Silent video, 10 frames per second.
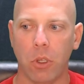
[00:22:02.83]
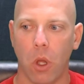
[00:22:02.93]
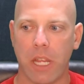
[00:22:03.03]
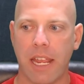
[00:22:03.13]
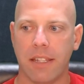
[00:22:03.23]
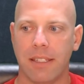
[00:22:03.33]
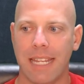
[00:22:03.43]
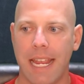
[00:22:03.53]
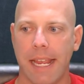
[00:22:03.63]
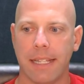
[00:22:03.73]
looking and
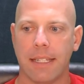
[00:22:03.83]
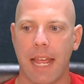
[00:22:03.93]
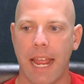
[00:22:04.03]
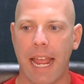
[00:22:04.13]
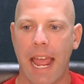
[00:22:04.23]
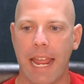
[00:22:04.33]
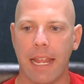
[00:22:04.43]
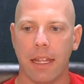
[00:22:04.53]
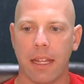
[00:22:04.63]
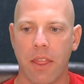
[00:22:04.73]
seeing and saying,
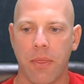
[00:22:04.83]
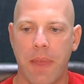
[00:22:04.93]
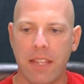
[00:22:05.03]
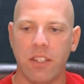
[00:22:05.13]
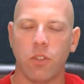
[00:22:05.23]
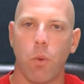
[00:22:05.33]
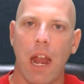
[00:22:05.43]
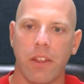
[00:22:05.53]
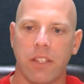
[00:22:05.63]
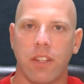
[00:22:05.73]
hey, this is
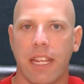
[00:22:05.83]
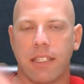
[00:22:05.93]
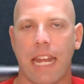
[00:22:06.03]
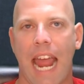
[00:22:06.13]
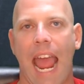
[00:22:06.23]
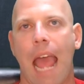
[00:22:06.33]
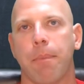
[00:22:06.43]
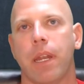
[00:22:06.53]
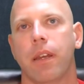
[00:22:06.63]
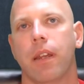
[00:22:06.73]
where this thing is going to
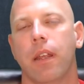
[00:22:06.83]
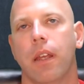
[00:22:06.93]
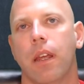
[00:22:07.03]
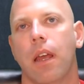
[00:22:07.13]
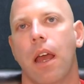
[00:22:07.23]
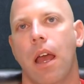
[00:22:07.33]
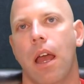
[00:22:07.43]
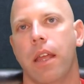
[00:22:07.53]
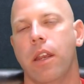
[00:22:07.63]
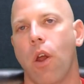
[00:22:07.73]
happen
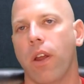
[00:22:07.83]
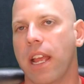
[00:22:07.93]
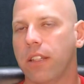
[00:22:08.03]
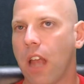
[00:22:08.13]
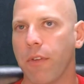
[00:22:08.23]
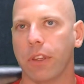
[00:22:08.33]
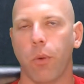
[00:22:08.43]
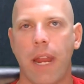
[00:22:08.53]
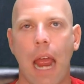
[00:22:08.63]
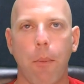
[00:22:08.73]
uh, you know, it's cover
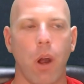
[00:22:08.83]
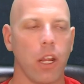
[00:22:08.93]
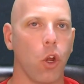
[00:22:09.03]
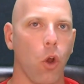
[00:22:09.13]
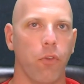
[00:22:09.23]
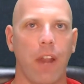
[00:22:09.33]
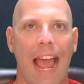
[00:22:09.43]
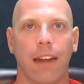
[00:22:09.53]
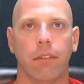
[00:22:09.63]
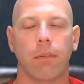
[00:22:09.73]
three. I'm running curl
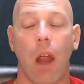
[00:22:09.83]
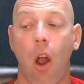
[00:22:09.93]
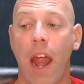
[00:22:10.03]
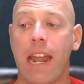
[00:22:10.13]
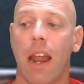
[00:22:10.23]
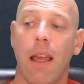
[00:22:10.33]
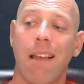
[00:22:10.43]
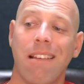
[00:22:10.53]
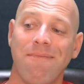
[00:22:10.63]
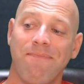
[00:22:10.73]
flat. All right.
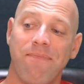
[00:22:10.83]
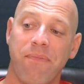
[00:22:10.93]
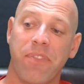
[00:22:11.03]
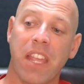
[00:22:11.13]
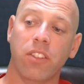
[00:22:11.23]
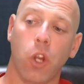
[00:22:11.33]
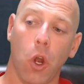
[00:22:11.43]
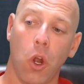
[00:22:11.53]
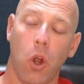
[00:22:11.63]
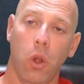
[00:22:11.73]
This
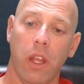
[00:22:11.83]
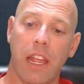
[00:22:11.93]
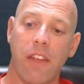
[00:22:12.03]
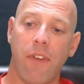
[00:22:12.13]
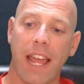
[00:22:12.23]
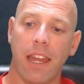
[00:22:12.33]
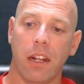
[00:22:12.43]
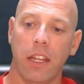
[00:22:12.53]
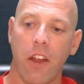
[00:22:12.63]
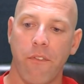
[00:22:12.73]
curl, if I got a
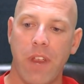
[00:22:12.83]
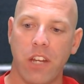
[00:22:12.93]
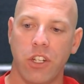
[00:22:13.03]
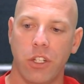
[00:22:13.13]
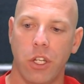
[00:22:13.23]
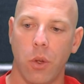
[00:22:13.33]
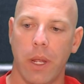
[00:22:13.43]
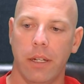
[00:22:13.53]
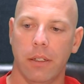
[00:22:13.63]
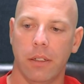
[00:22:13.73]
clear vision to
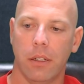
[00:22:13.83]
it,